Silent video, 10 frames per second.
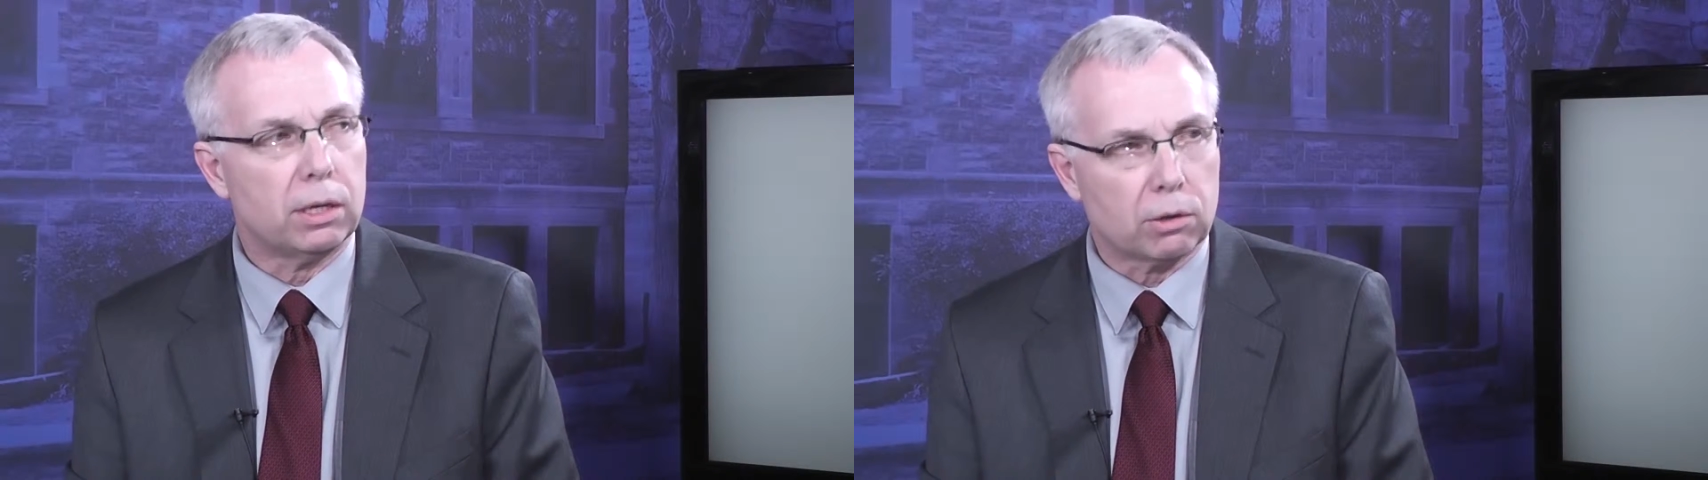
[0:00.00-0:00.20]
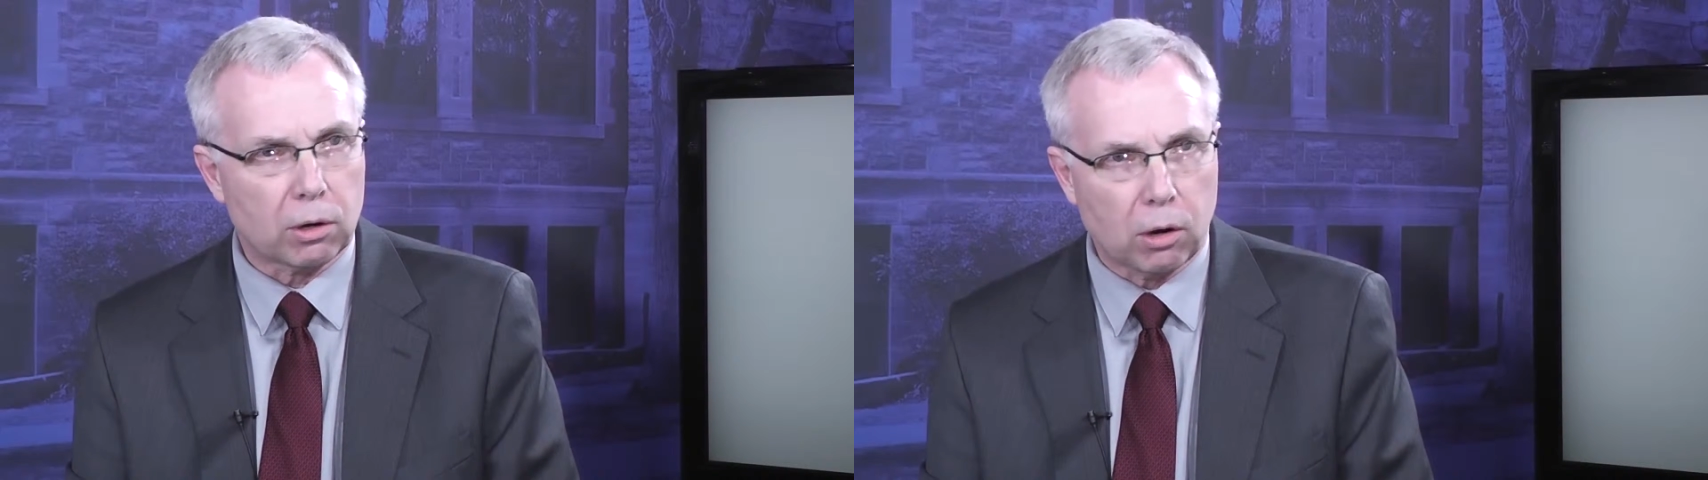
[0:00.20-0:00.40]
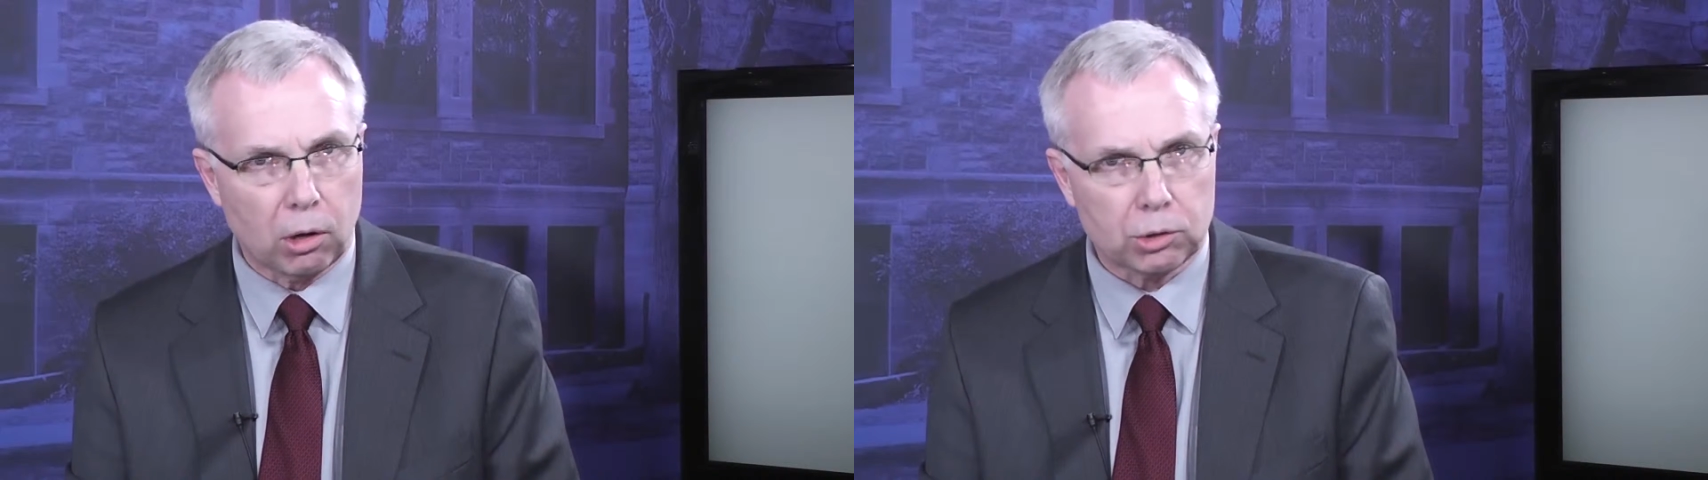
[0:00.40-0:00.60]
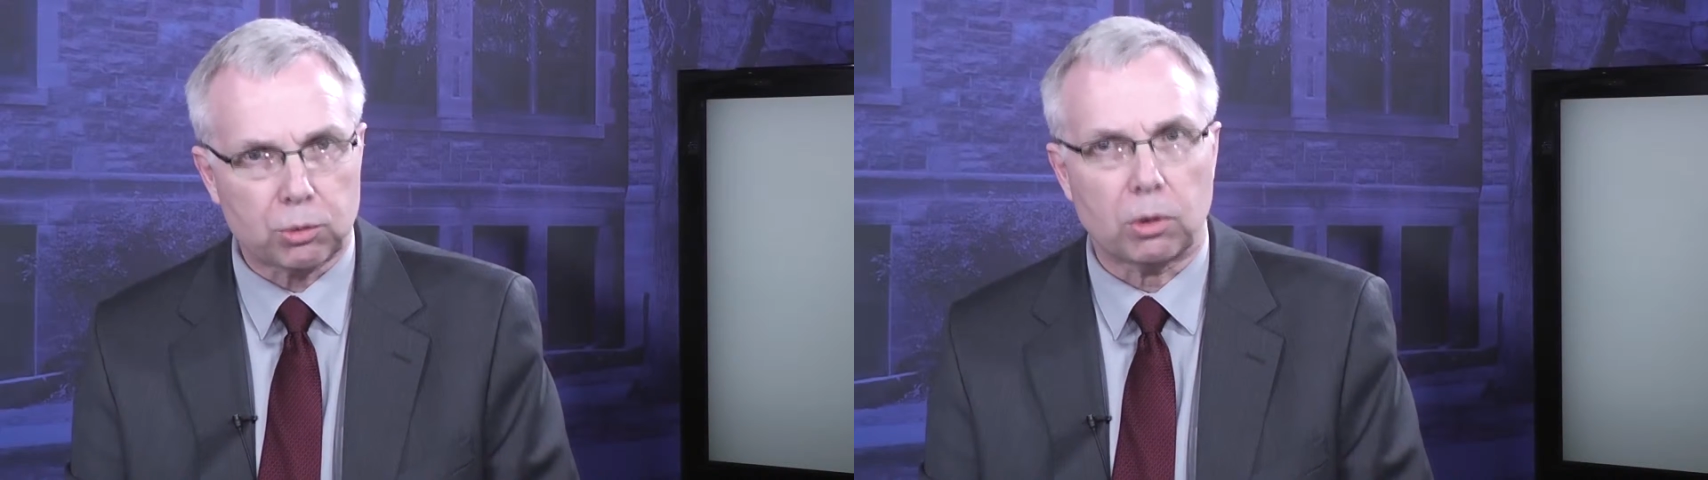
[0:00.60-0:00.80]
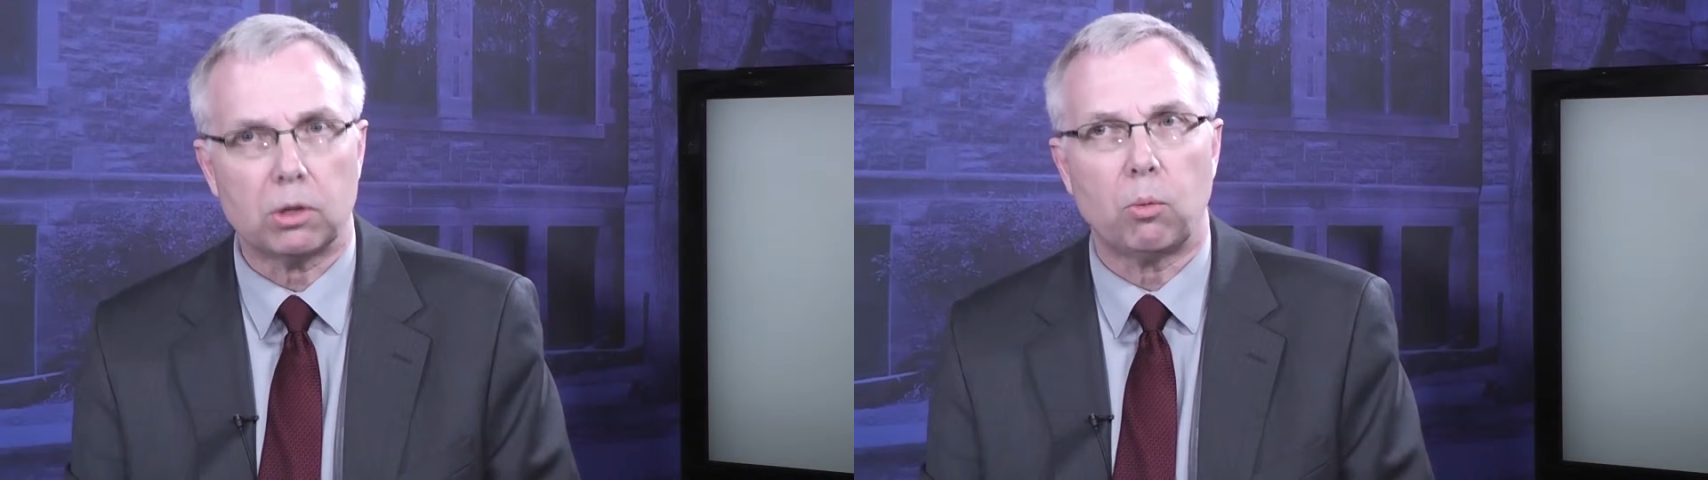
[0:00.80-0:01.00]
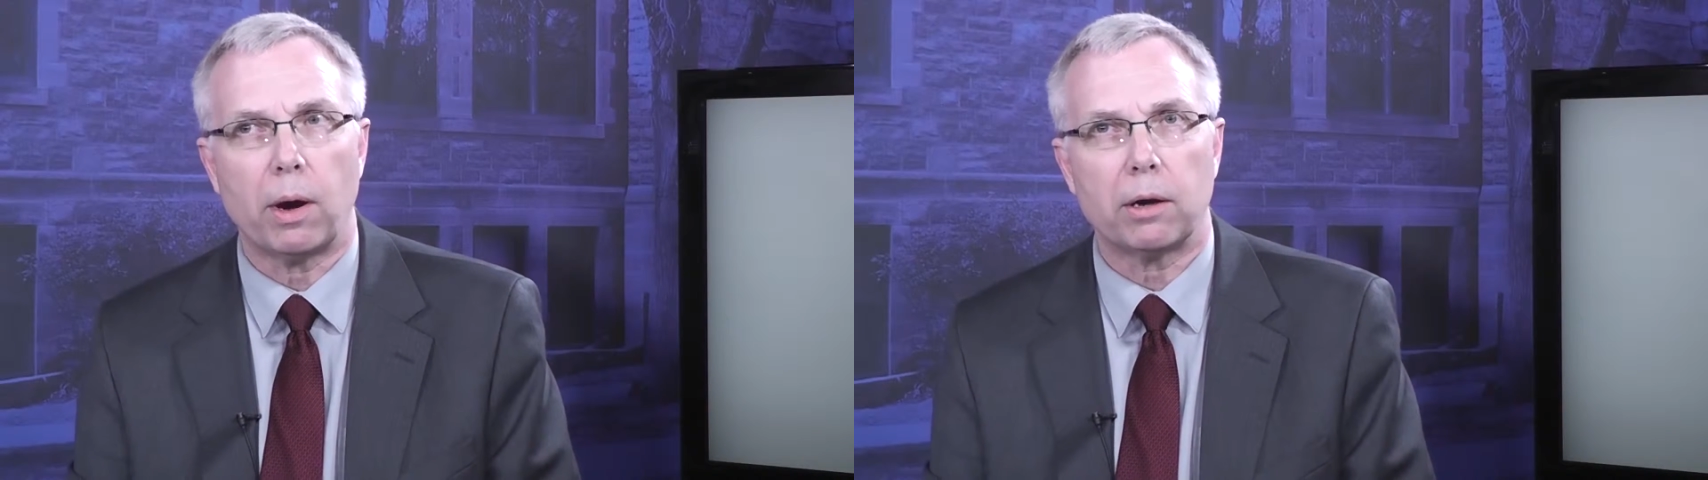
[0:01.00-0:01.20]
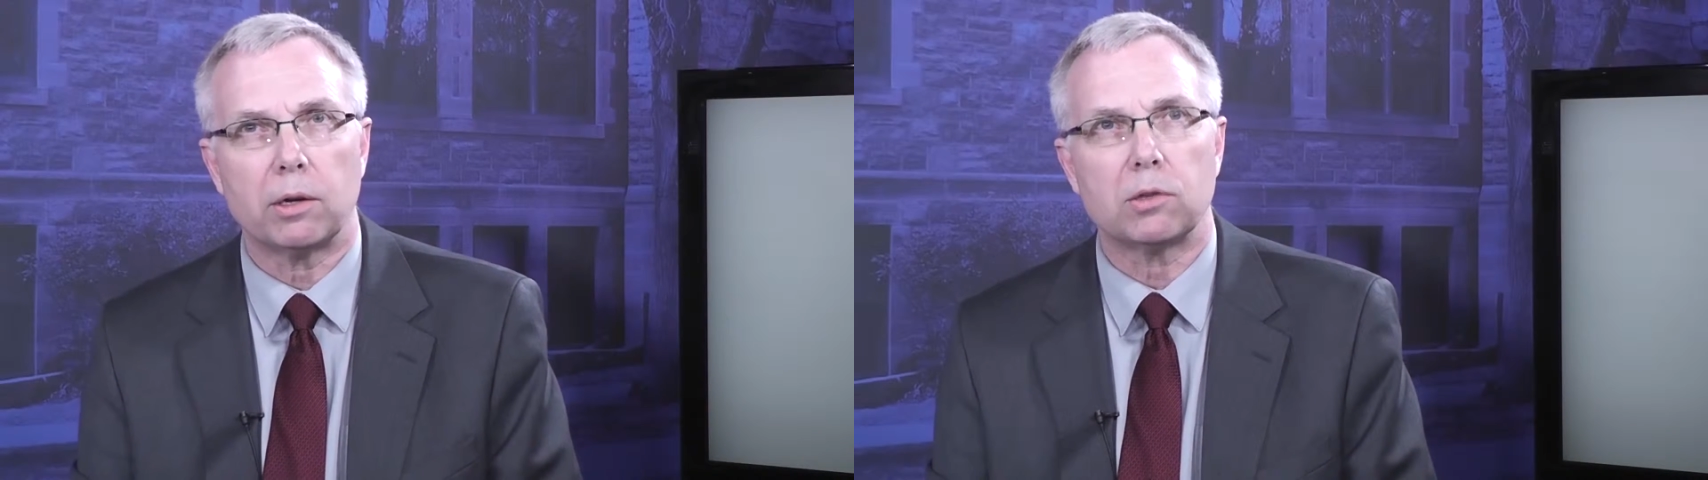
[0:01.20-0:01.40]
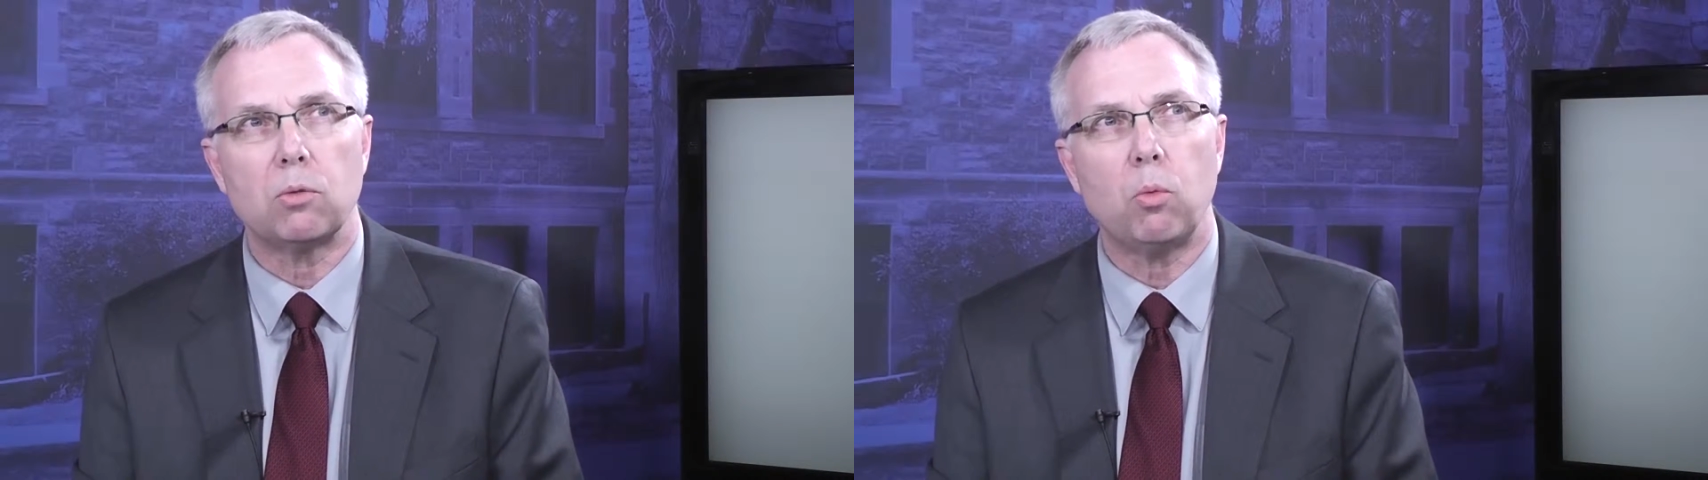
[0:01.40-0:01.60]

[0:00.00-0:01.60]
intercultural awareness.